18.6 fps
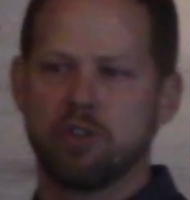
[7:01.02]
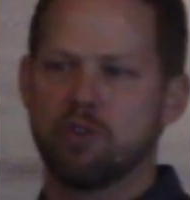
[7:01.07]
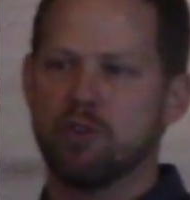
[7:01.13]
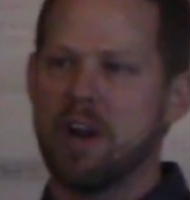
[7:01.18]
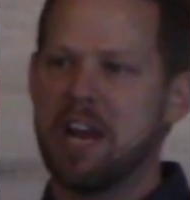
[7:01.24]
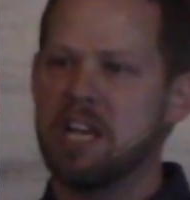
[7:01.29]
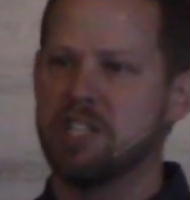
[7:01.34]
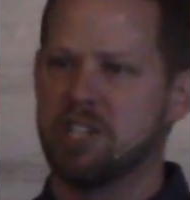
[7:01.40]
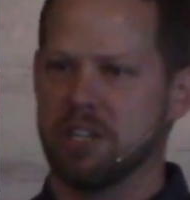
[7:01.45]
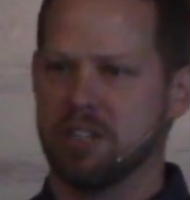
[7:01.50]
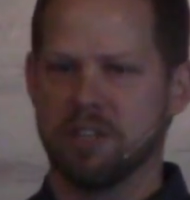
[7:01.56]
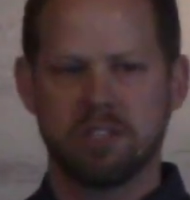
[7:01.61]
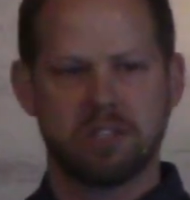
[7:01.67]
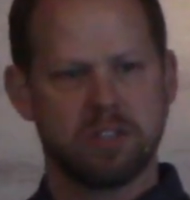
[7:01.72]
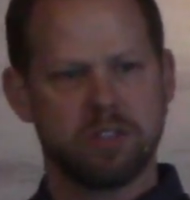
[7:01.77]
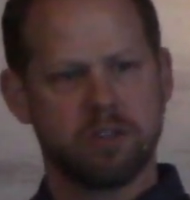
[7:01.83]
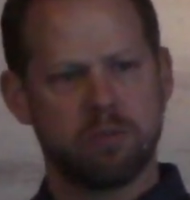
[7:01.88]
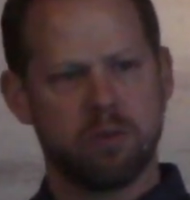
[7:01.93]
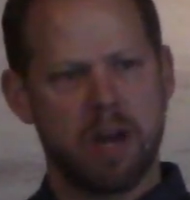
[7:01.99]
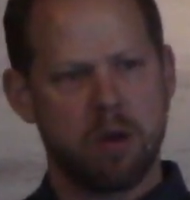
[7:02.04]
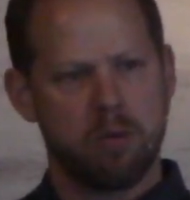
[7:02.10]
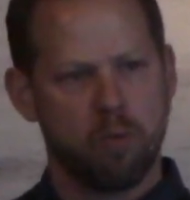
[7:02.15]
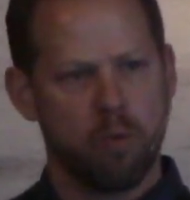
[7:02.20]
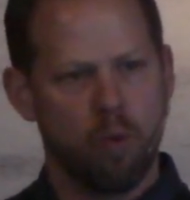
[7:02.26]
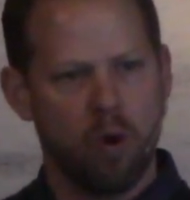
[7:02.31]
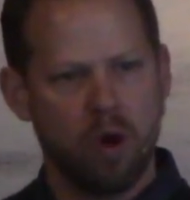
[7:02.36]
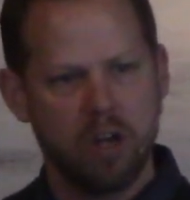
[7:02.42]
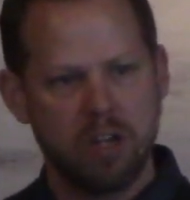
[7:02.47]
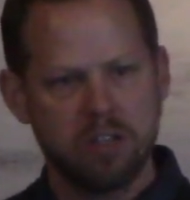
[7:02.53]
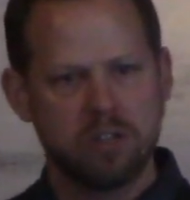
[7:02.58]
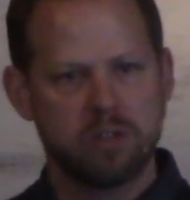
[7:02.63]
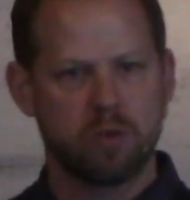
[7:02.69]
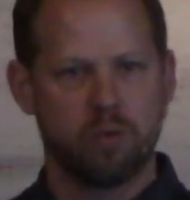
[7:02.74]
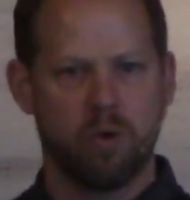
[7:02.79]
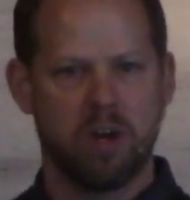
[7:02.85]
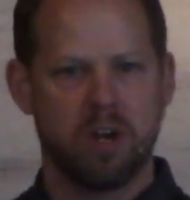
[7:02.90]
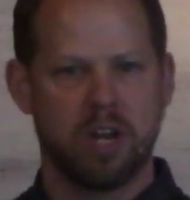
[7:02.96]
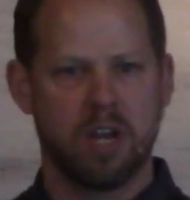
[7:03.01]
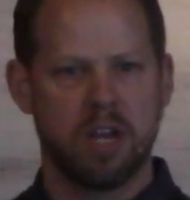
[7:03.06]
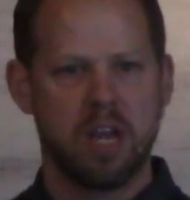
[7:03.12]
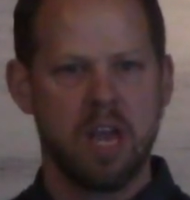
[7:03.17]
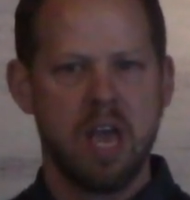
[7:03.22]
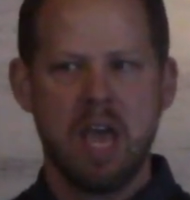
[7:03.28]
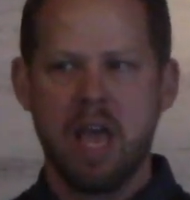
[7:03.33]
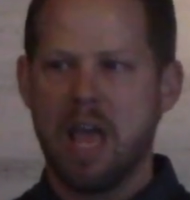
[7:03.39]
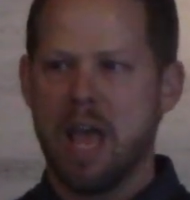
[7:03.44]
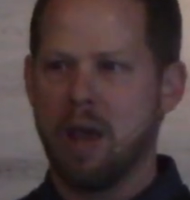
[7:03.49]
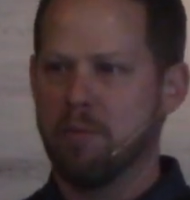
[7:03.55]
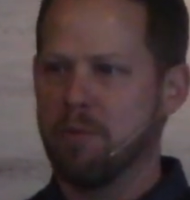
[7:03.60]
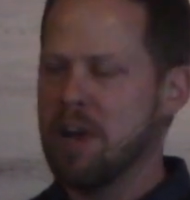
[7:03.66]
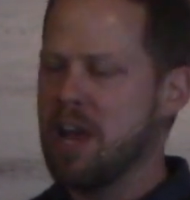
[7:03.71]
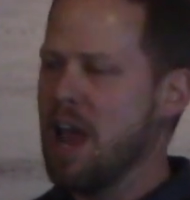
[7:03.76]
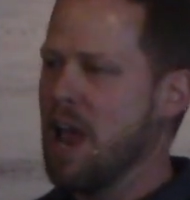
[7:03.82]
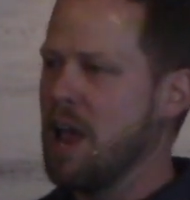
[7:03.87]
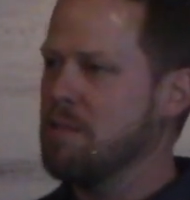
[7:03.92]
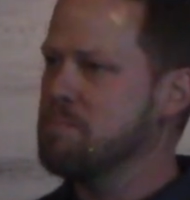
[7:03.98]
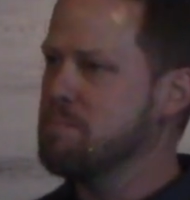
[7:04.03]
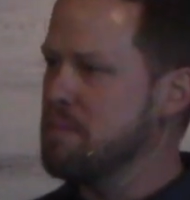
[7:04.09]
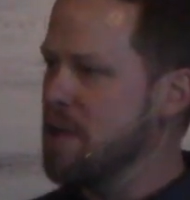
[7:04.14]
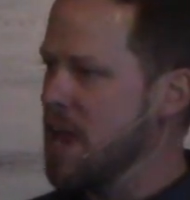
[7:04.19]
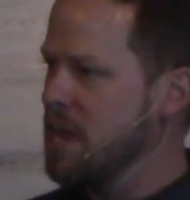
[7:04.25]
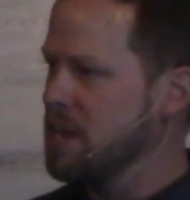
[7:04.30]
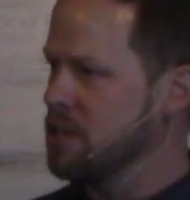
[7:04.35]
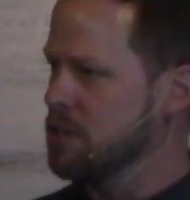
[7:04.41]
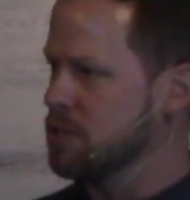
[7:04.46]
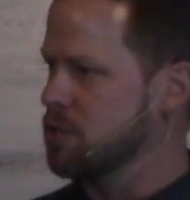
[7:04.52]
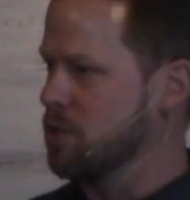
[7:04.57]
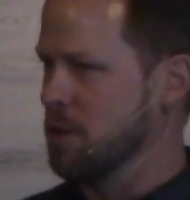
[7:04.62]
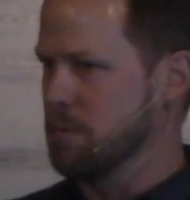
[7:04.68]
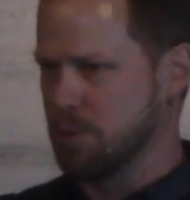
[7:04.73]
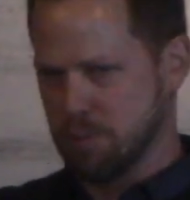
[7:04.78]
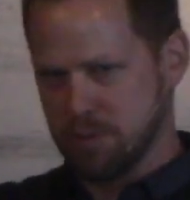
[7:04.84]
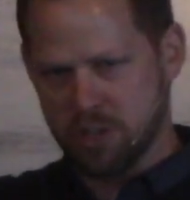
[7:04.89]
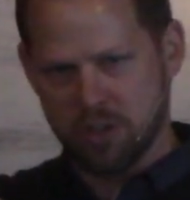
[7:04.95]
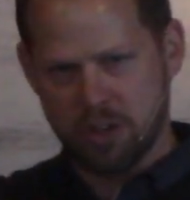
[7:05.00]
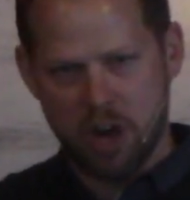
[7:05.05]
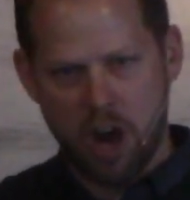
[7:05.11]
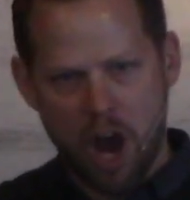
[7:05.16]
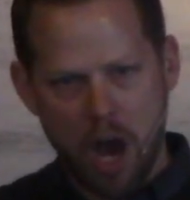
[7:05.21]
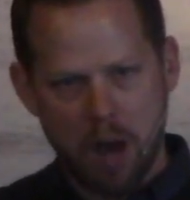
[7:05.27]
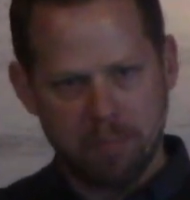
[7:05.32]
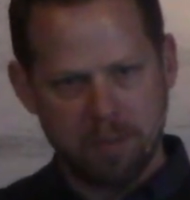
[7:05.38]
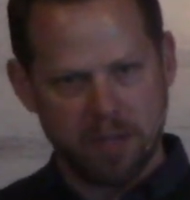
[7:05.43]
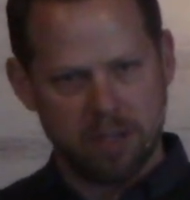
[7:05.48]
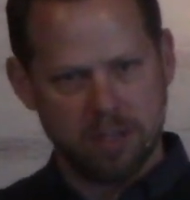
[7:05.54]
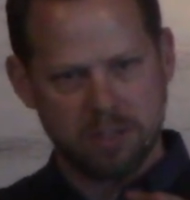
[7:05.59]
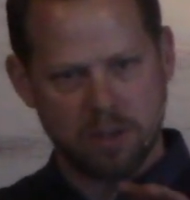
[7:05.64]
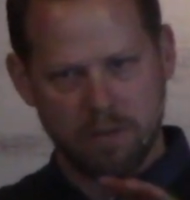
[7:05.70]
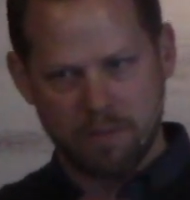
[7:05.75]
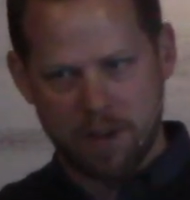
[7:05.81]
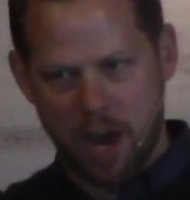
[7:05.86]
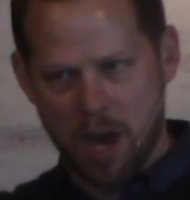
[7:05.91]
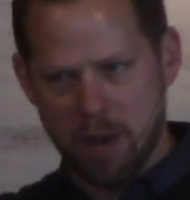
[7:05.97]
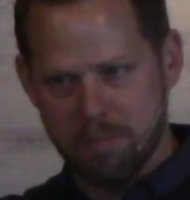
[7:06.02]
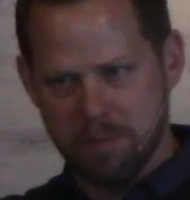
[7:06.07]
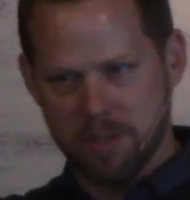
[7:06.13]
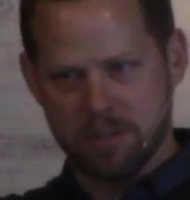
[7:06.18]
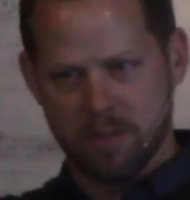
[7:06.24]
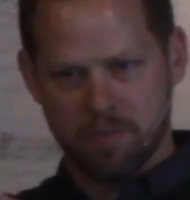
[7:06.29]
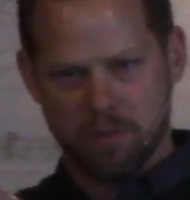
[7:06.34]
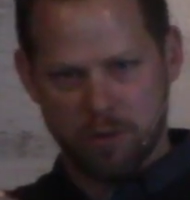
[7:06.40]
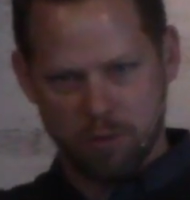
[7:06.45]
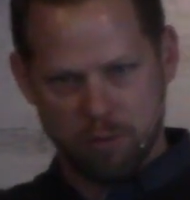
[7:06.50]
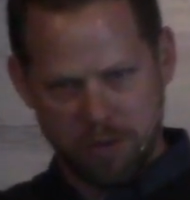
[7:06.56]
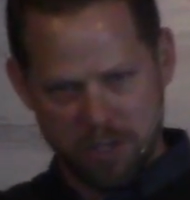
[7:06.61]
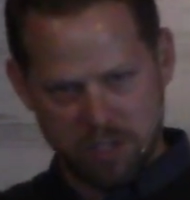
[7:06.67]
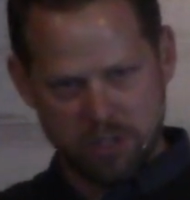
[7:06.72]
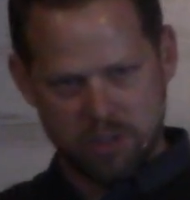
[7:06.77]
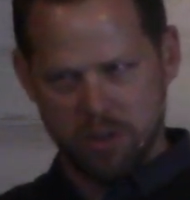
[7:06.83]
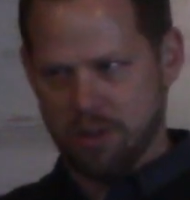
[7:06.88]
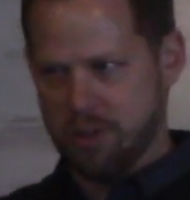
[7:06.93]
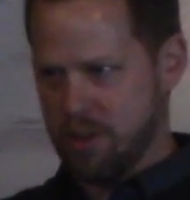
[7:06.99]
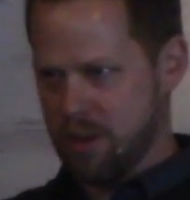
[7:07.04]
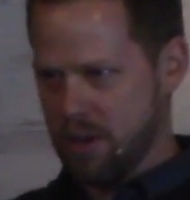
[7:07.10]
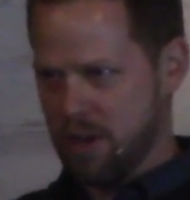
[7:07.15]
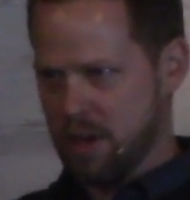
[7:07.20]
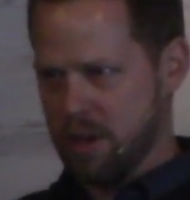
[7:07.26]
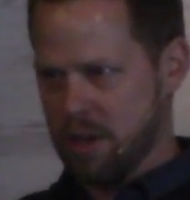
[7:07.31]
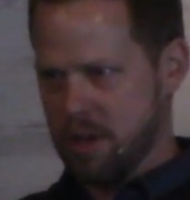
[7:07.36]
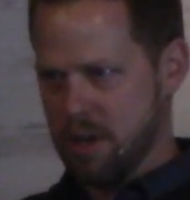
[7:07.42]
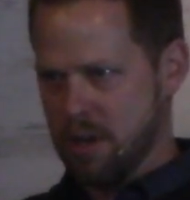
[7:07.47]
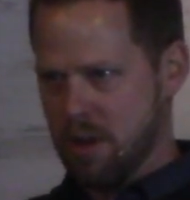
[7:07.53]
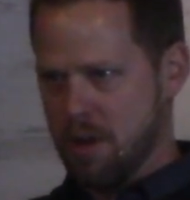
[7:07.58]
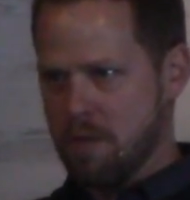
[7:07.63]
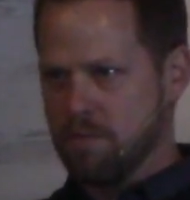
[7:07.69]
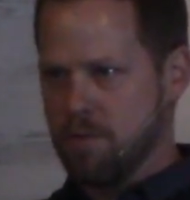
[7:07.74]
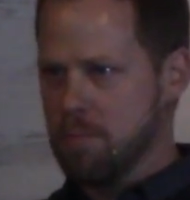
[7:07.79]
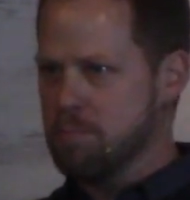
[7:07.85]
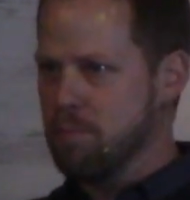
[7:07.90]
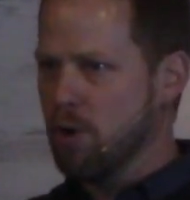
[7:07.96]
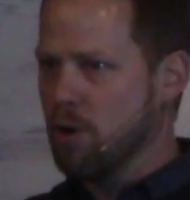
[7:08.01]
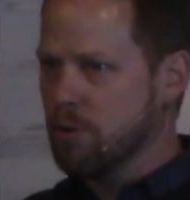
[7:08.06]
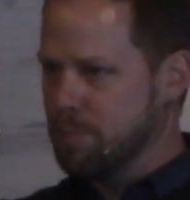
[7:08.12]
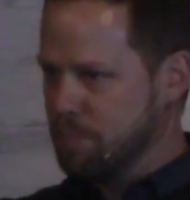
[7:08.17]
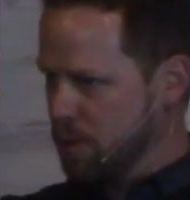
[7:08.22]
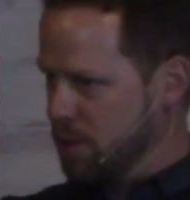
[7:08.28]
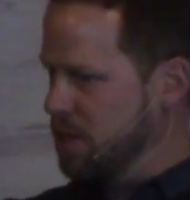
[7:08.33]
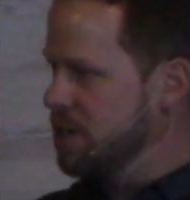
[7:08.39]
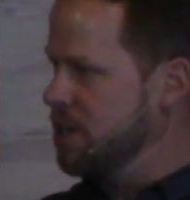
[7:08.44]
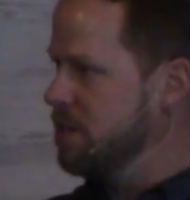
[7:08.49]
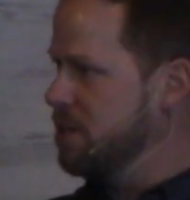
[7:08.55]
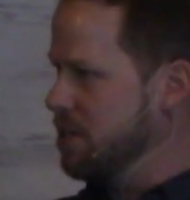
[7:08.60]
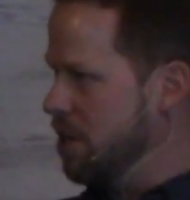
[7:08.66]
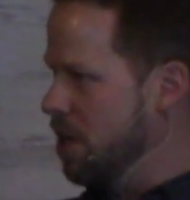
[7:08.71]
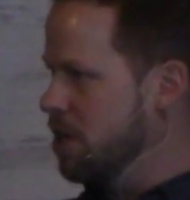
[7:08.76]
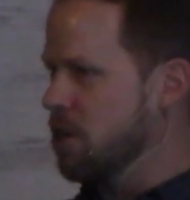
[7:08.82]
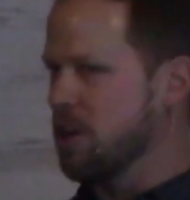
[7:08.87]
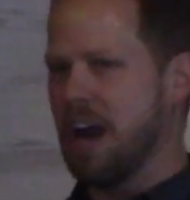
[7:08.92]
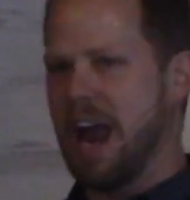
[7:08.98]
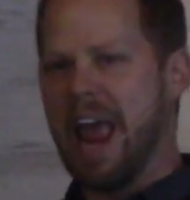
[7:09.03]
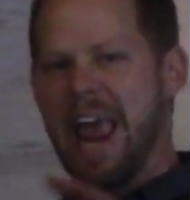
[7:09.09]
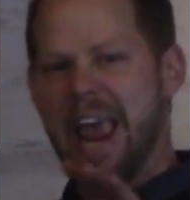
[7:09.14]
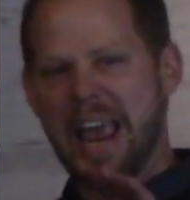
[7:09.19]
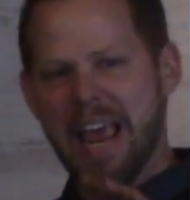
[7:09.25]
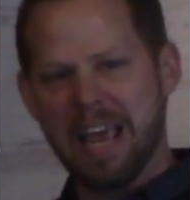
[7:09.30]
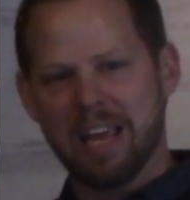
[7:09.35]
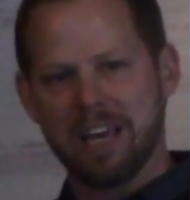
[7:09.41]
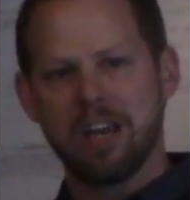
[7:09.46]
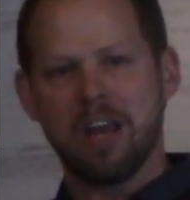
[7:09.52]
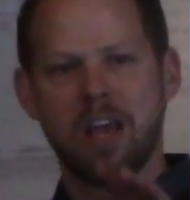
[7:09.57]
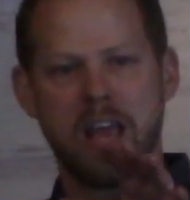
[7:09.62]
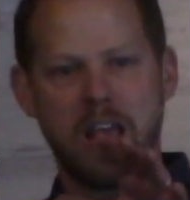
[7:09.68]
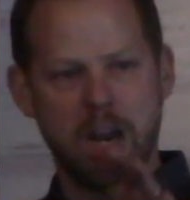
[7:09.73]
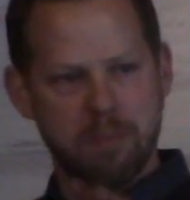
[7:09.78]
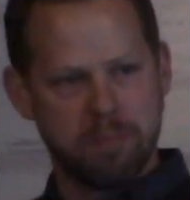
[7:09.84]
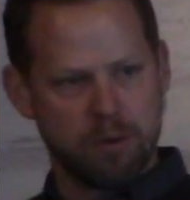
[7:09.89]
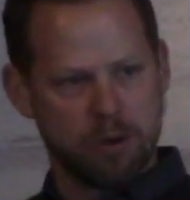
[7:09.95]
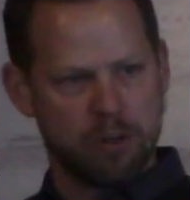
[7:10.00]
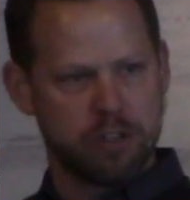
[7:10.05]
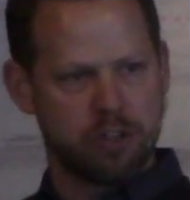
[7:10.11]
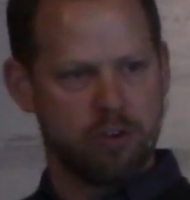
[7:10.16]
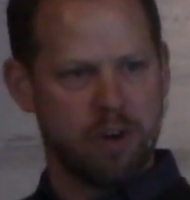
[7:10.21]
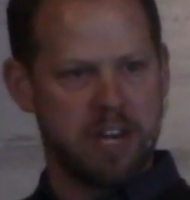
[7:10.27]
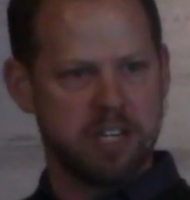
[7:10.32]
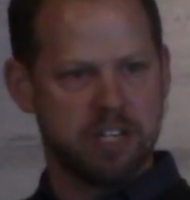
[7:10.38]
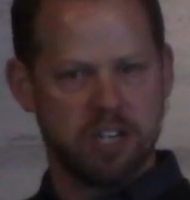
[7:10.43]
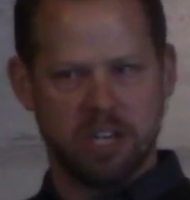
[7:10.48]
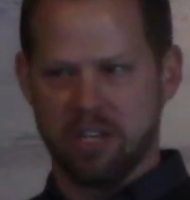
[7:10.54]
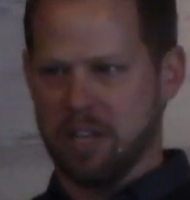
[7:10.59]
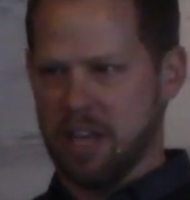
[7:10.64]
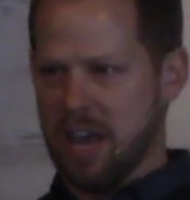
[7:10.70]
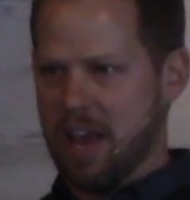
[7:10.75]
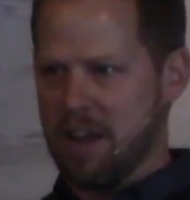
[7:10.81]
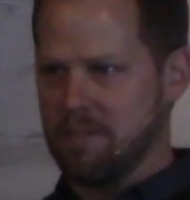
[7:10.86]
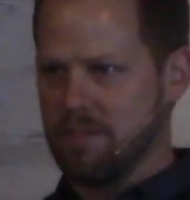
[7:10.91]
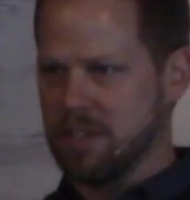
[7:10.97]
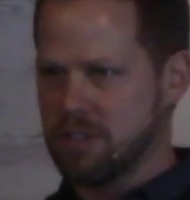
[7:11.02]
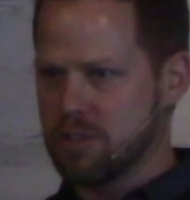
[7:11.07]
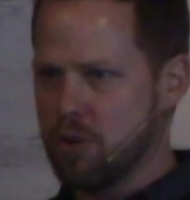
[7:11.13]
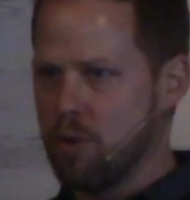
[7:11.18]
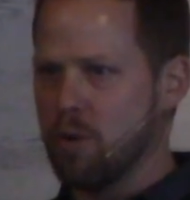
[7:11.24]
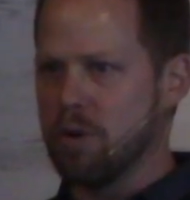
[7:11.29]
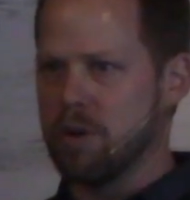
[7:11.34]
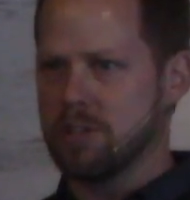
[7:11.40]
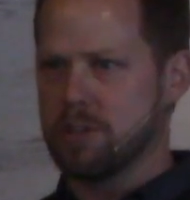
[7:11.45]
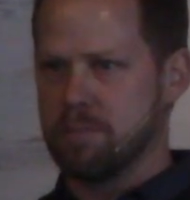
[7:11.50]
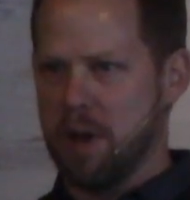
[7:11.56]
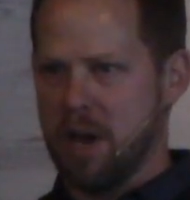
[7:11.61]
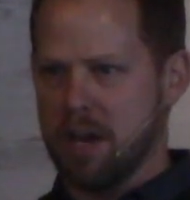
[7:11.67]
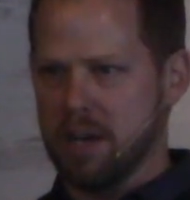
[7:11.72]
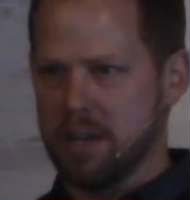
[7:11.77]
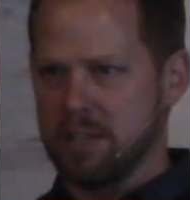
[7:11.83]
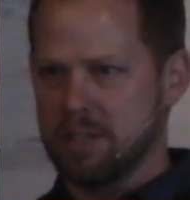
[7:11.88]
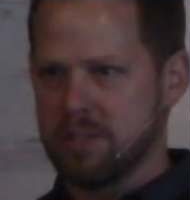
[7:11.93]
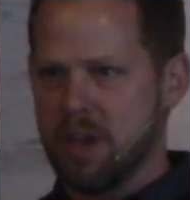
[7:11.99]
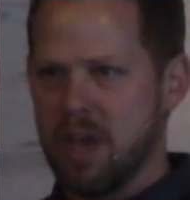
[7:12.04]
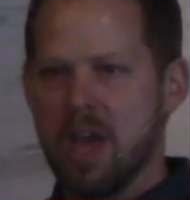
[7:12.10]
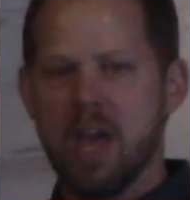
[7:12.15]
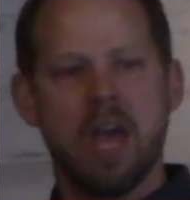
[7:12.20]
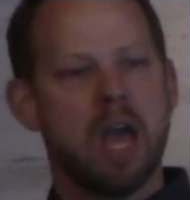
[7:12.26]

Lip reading: Trajan. This is around 120, and we have manuscripts, which are copies of the original thing, from both Pliny the Younger and Emperor Trajan. They have this correspondence.